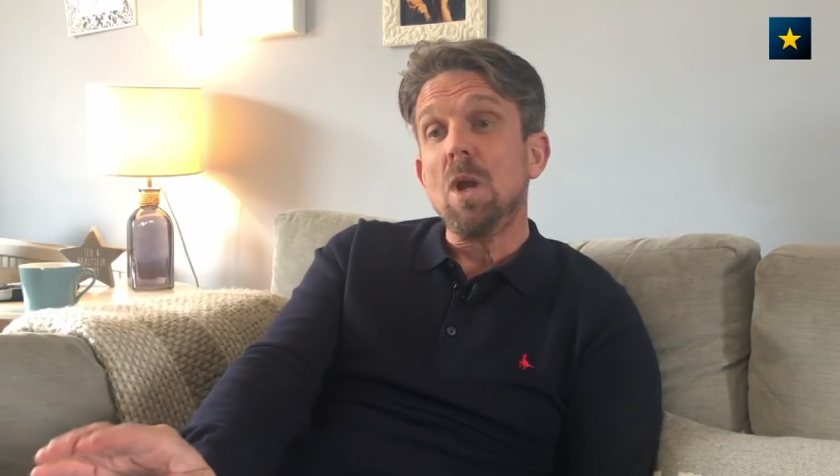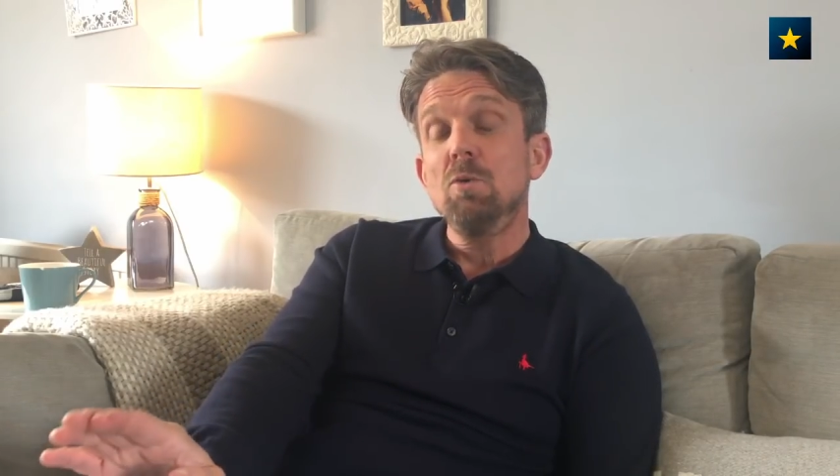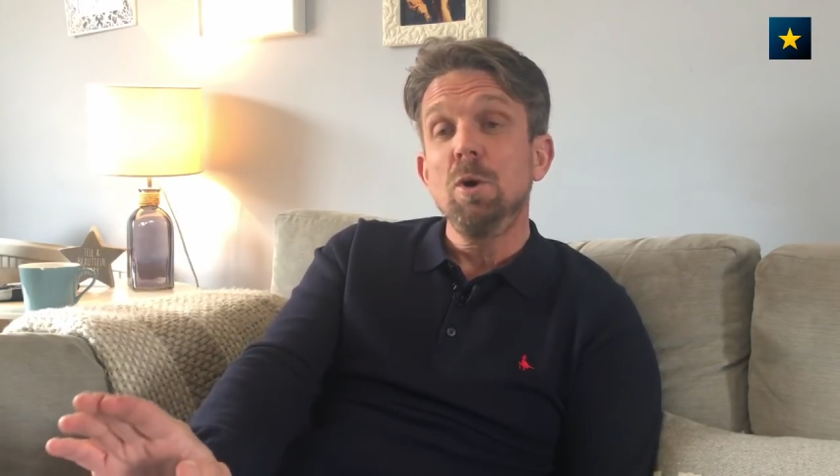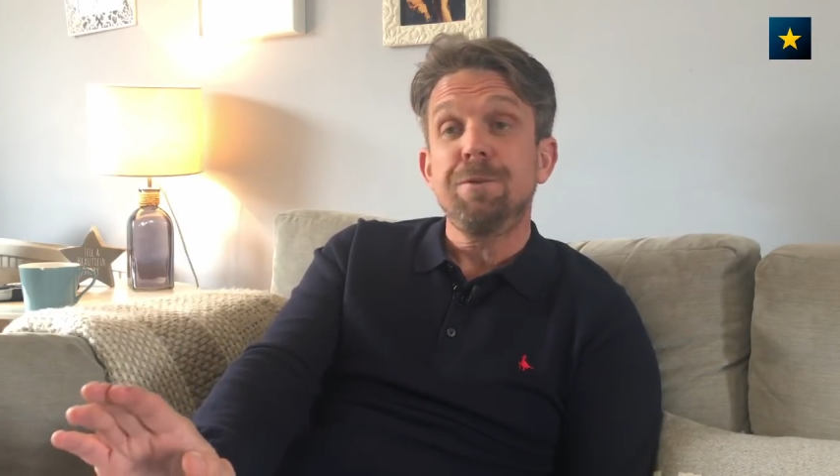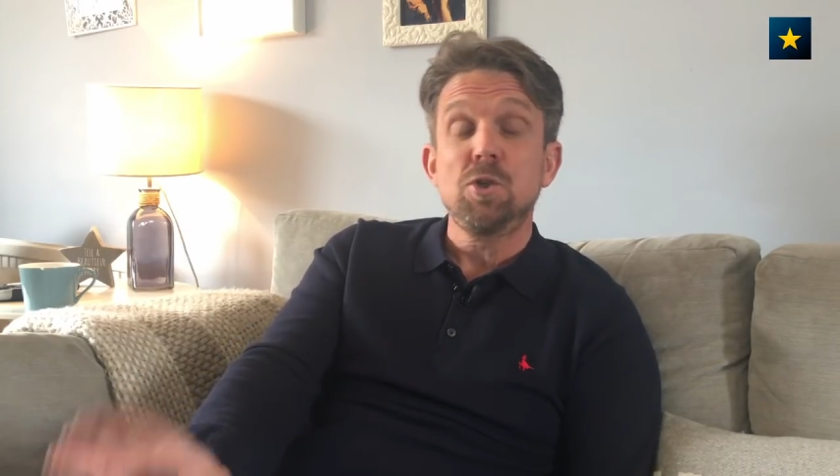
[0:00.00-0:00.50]

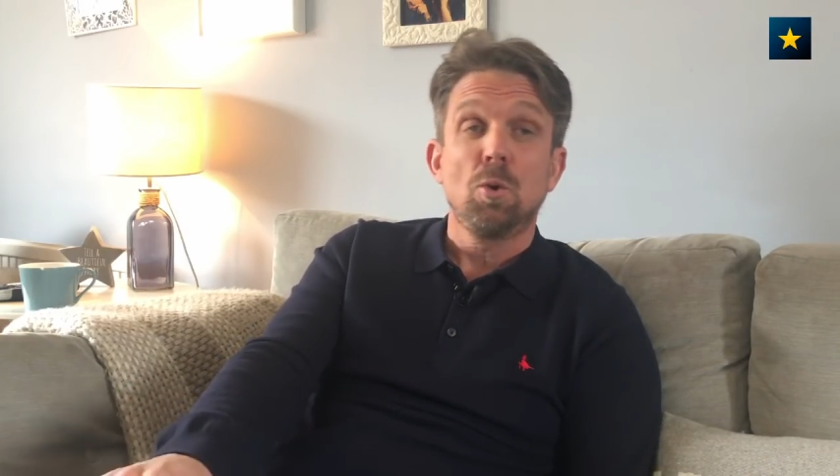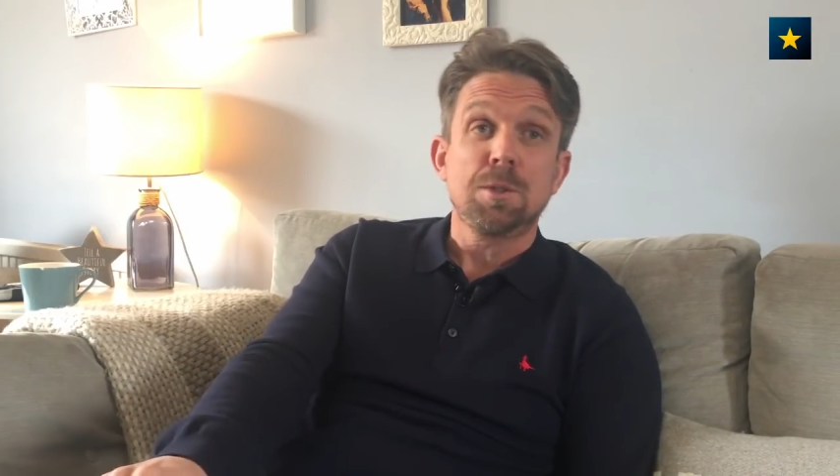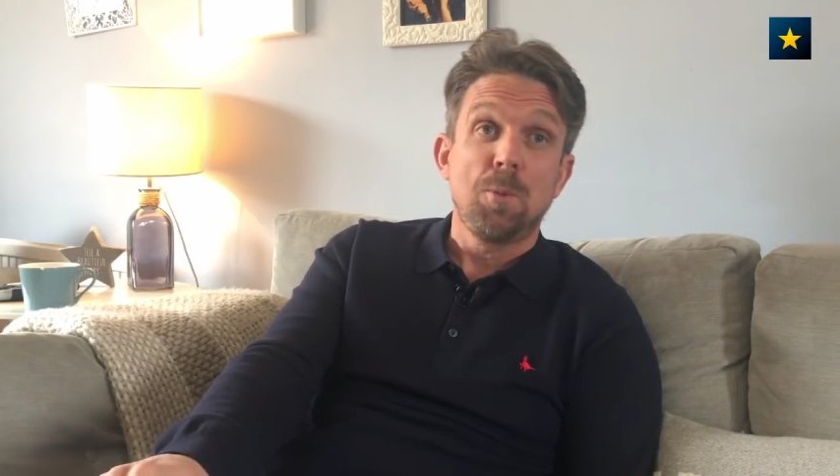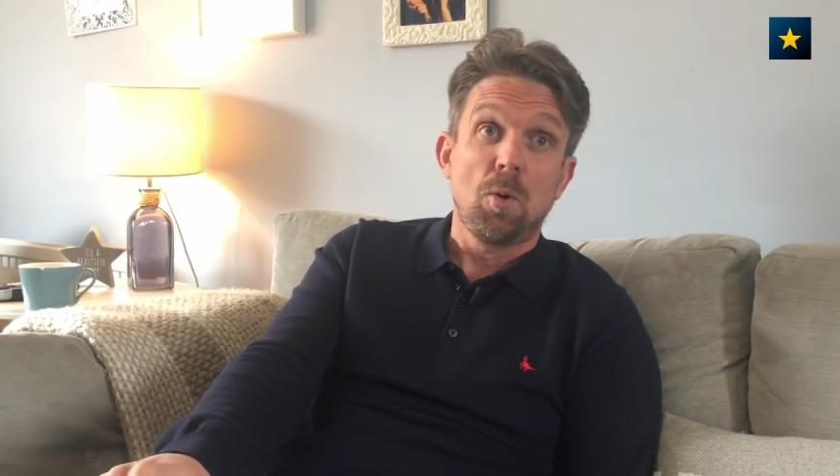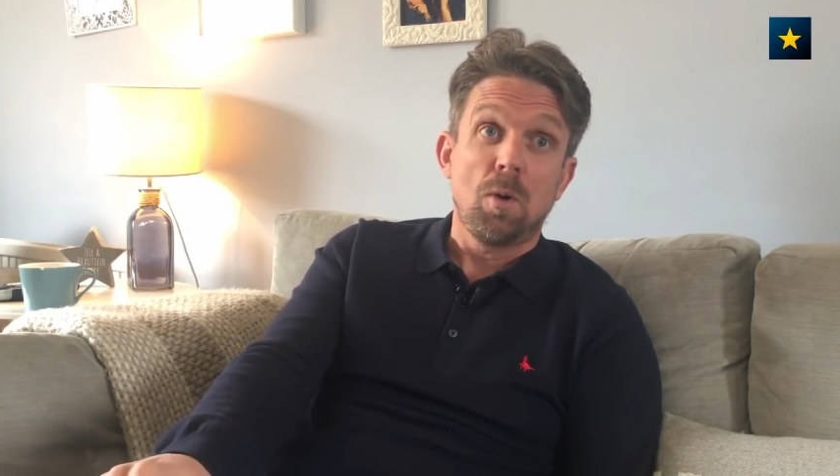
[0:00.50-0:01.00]
Rode for
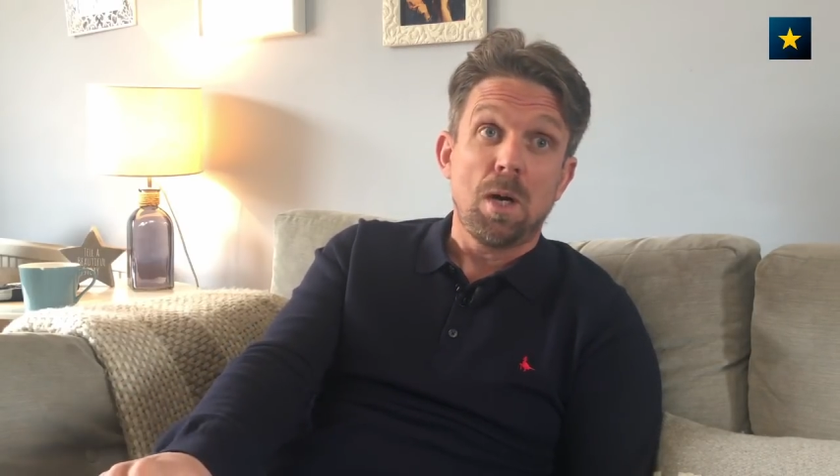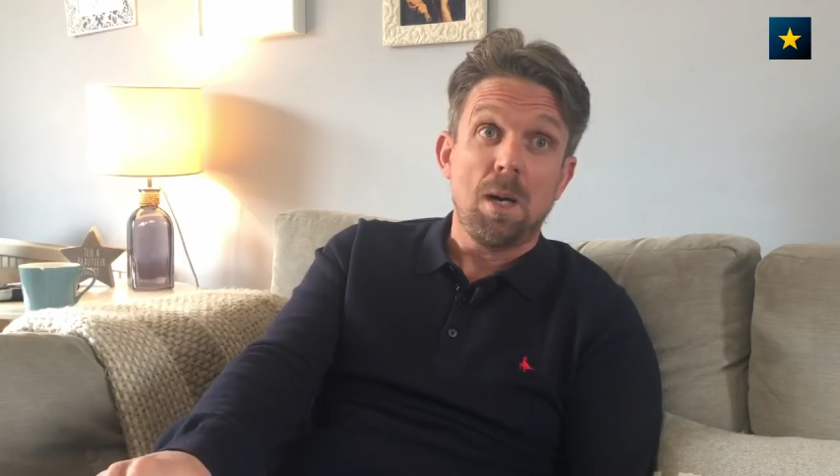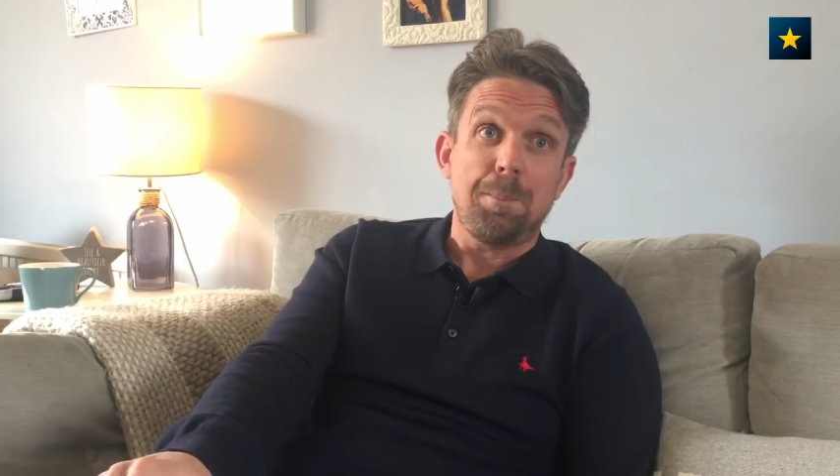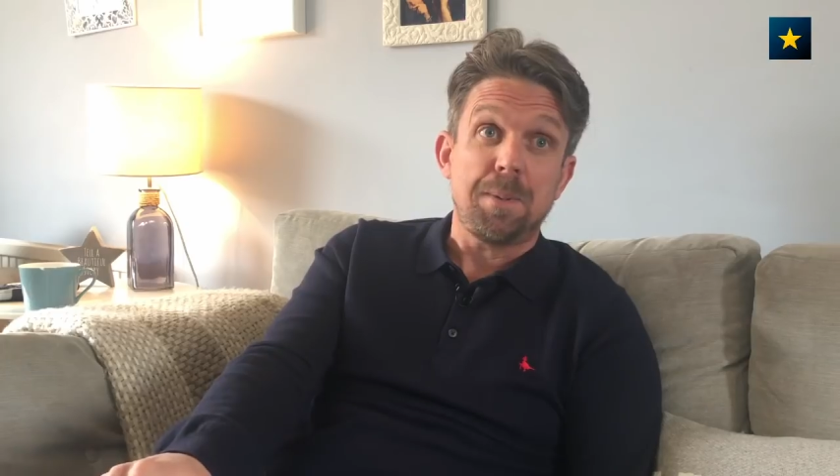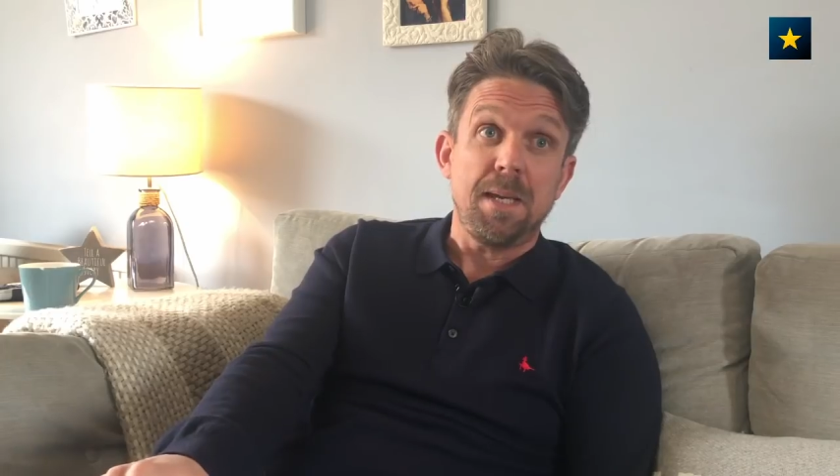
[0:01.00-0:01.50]
George Moore
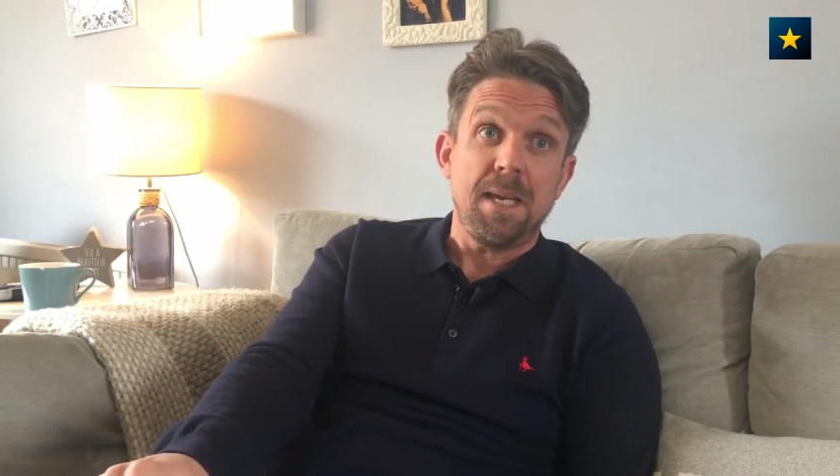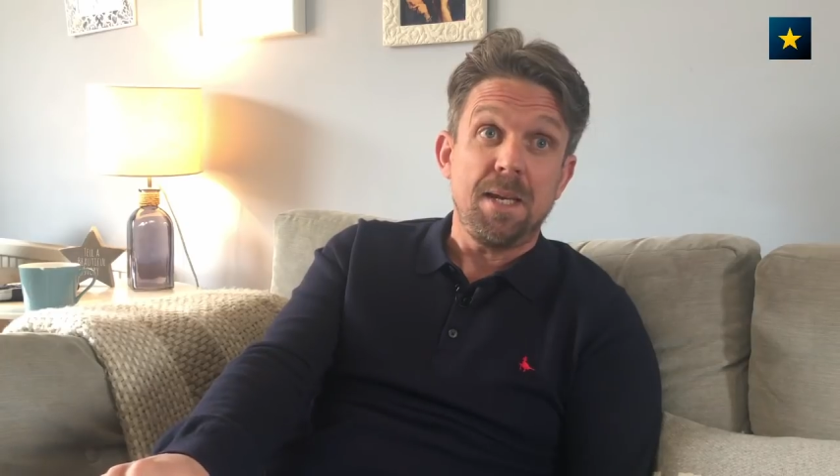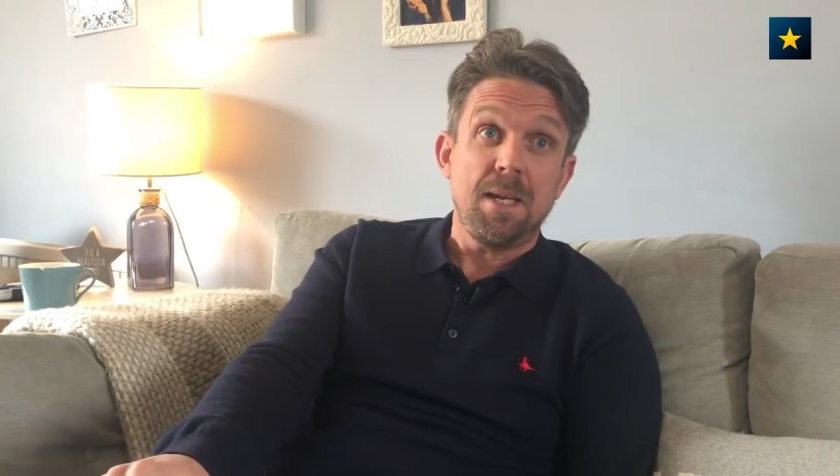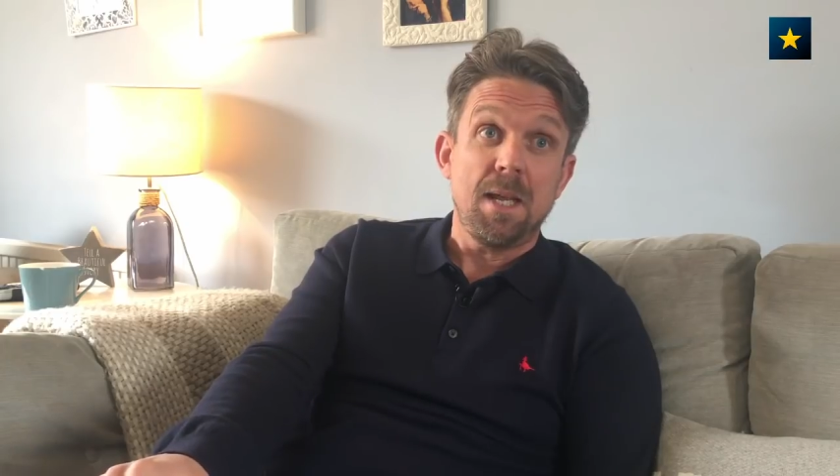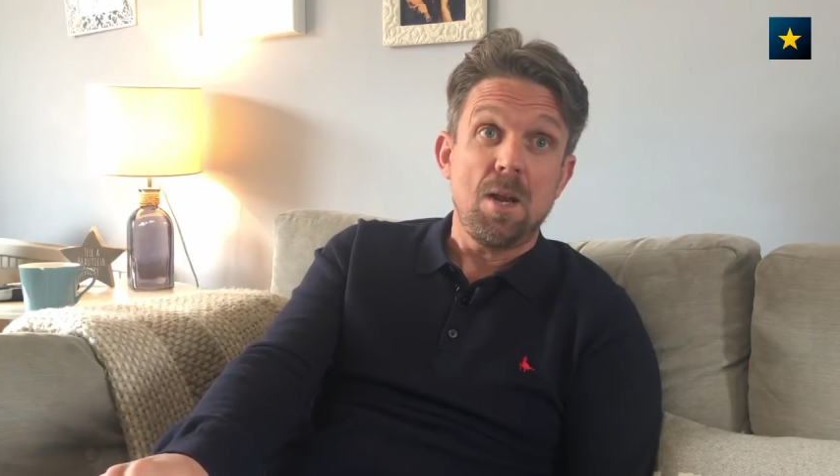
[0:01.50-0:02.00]
up
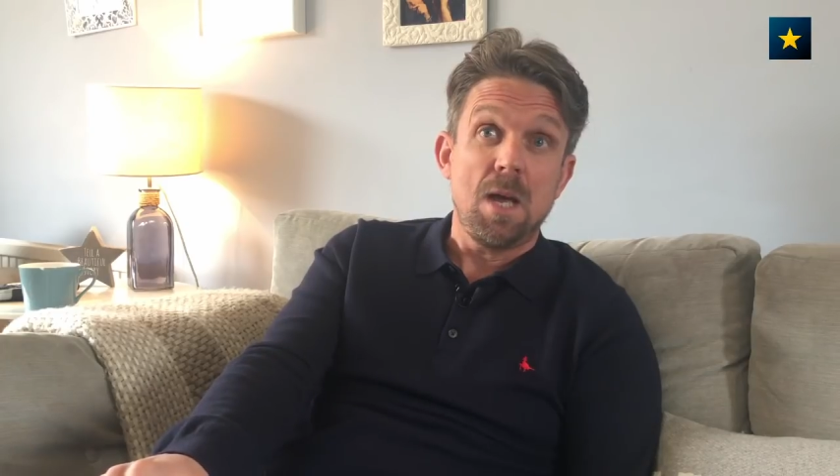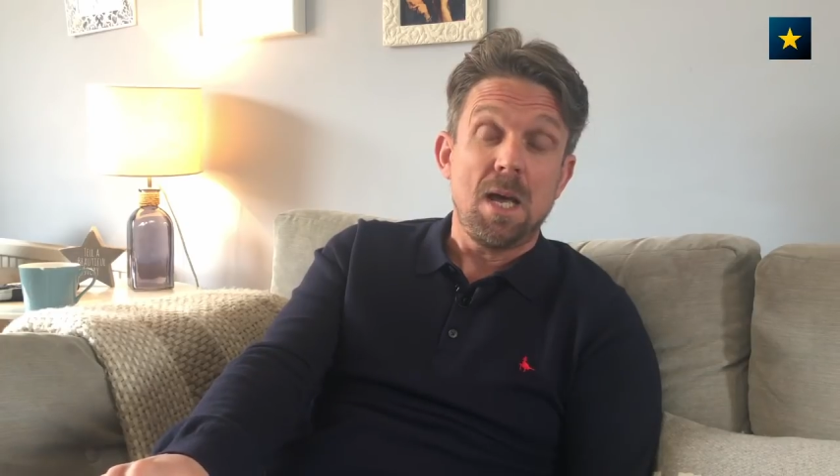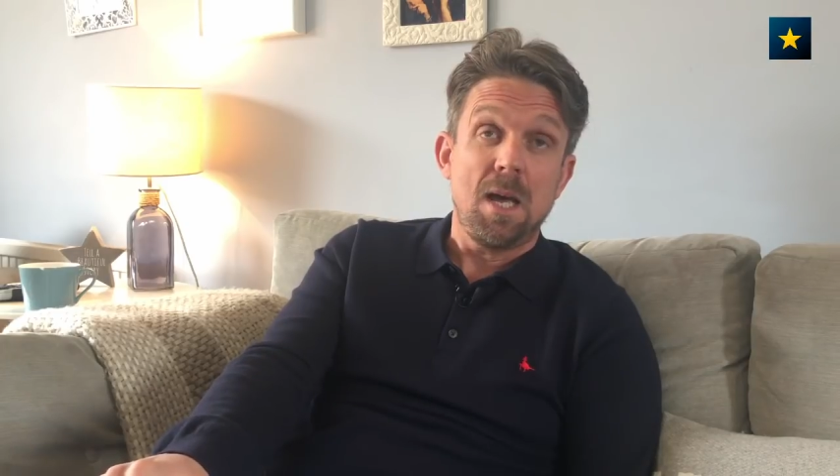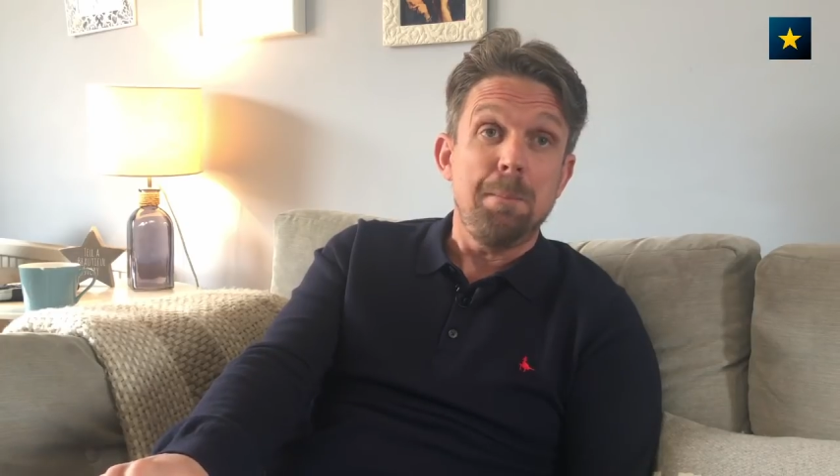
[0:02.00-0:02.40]
in uh,